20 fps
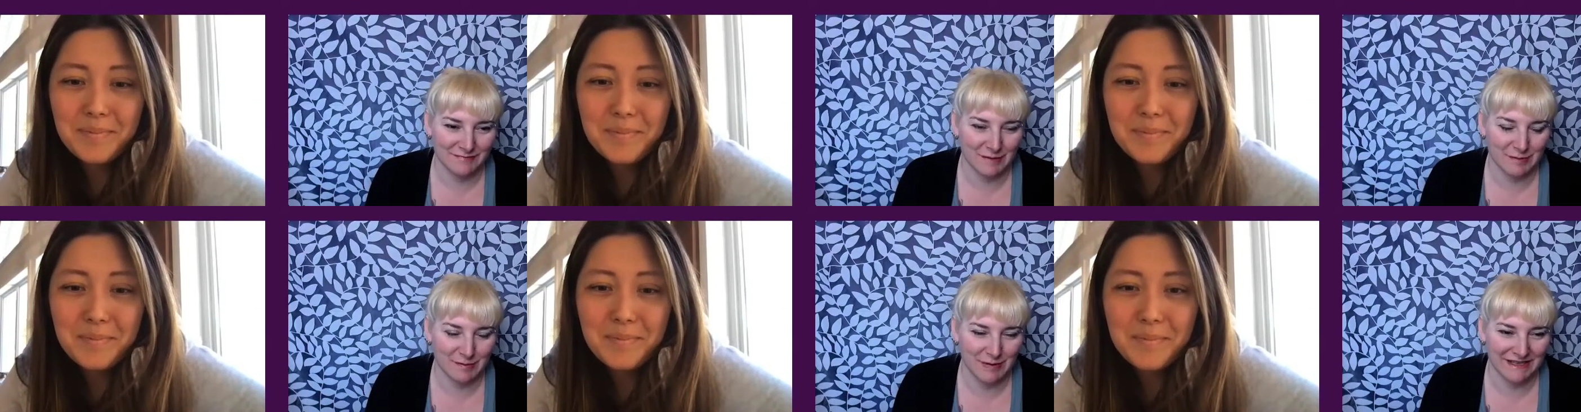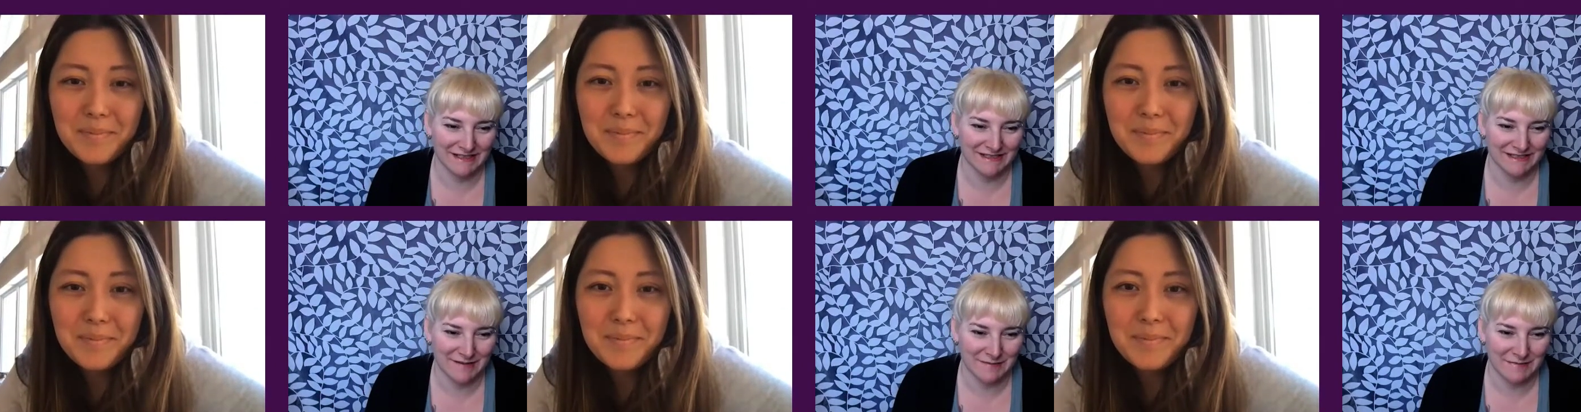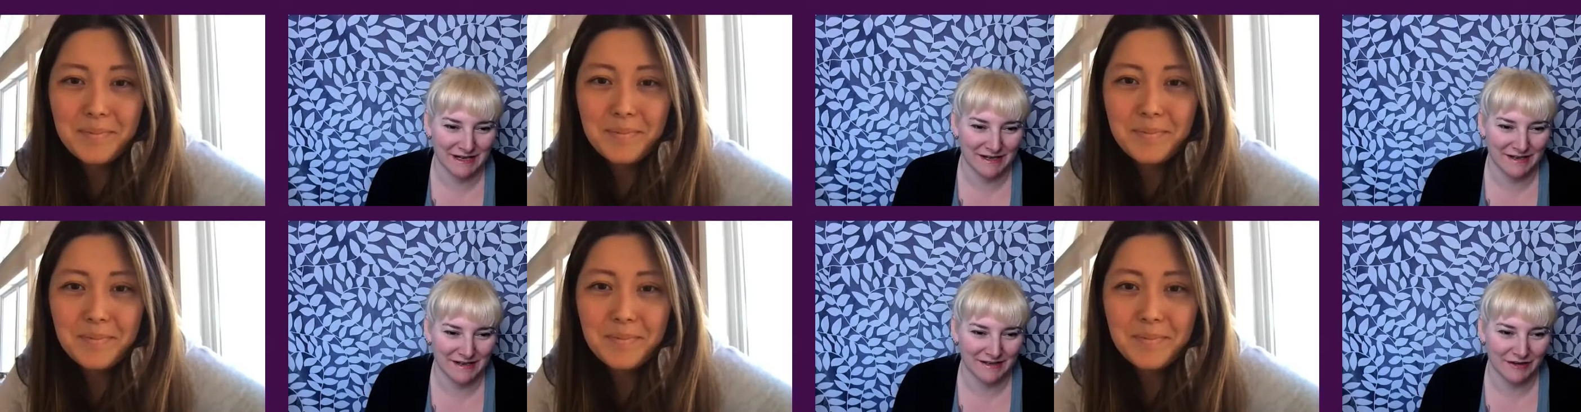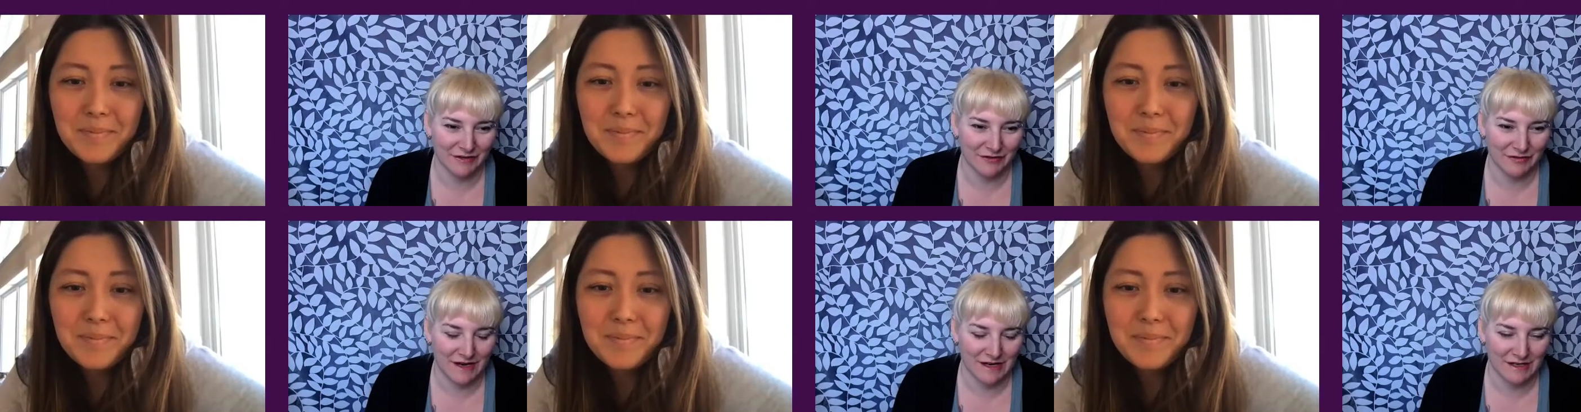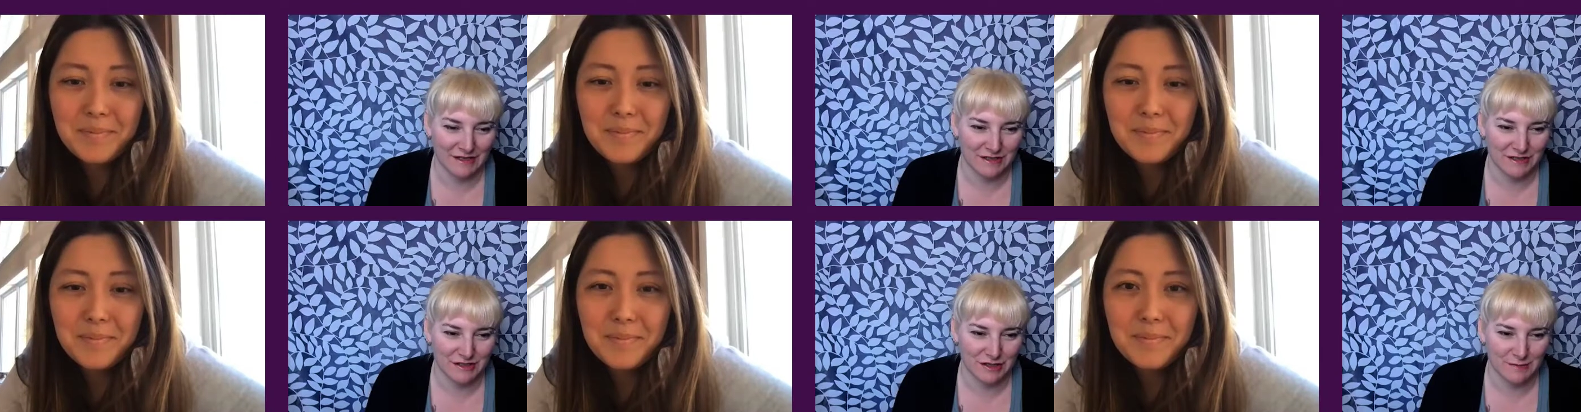Speaker 1: the pandemic
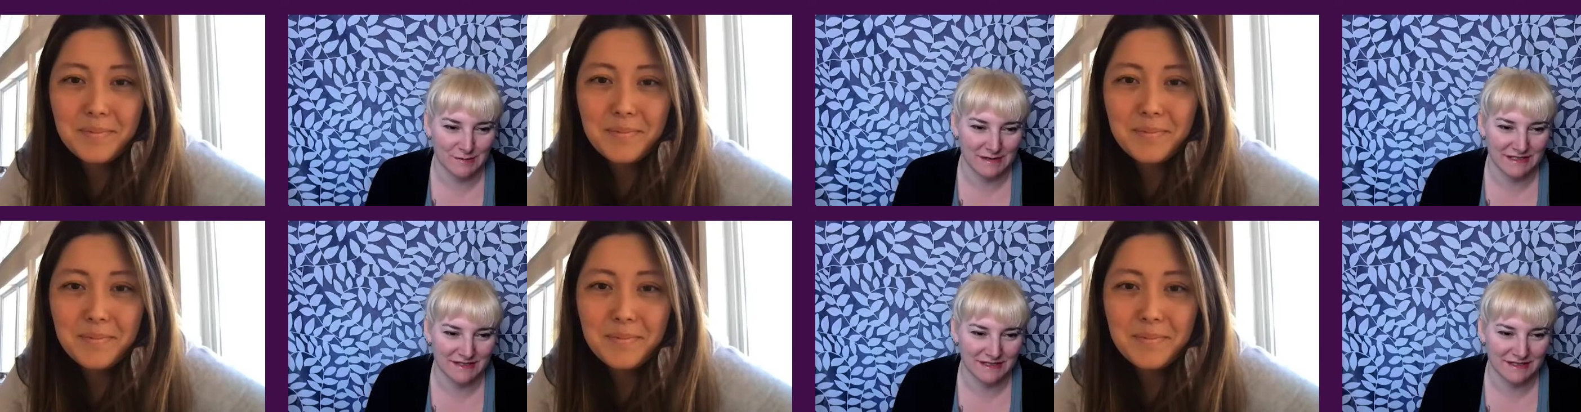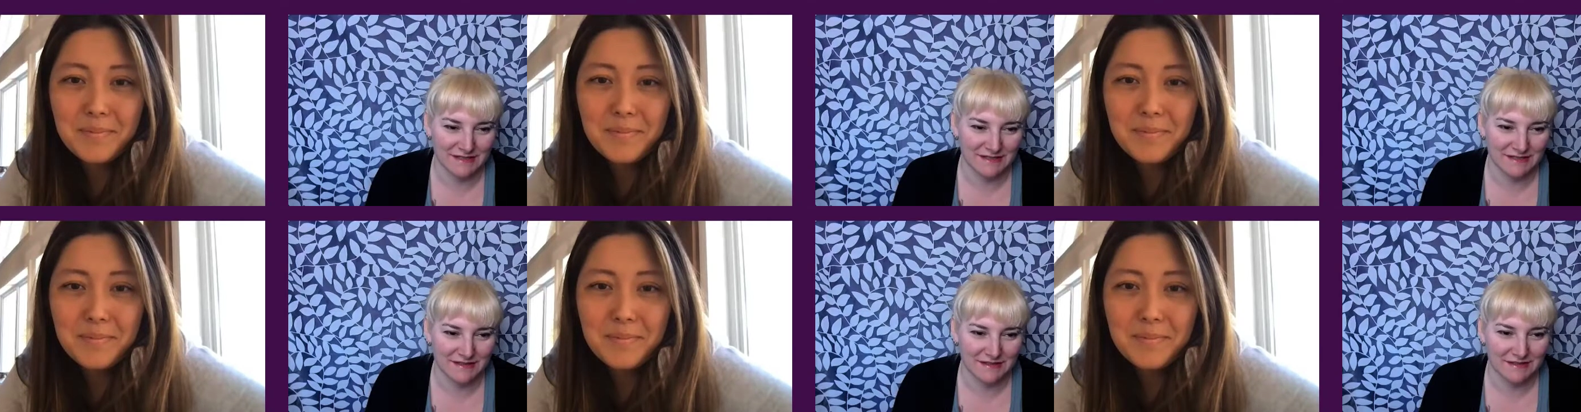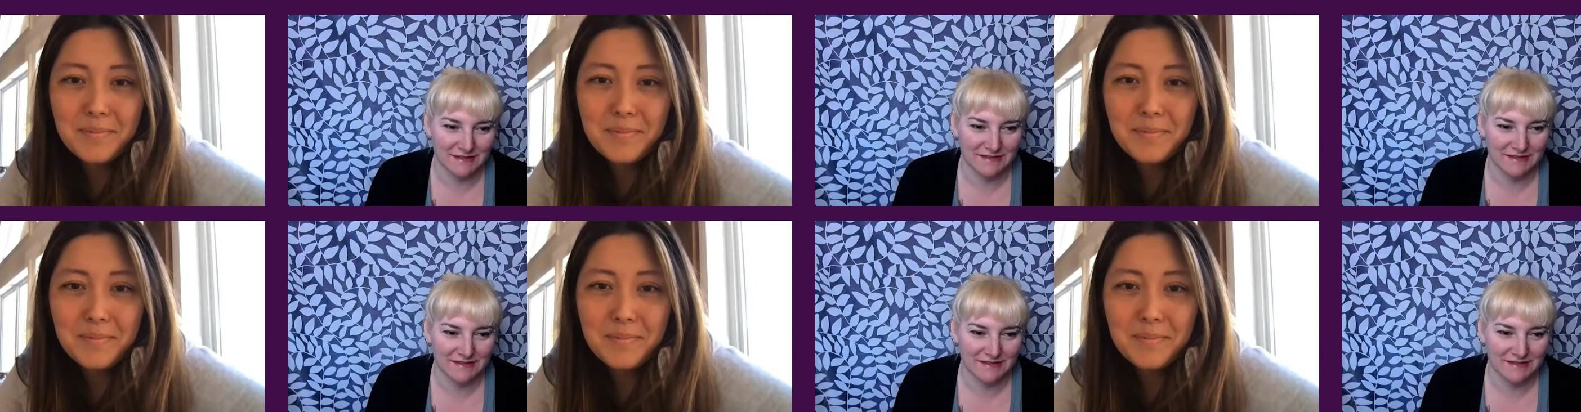affected your business?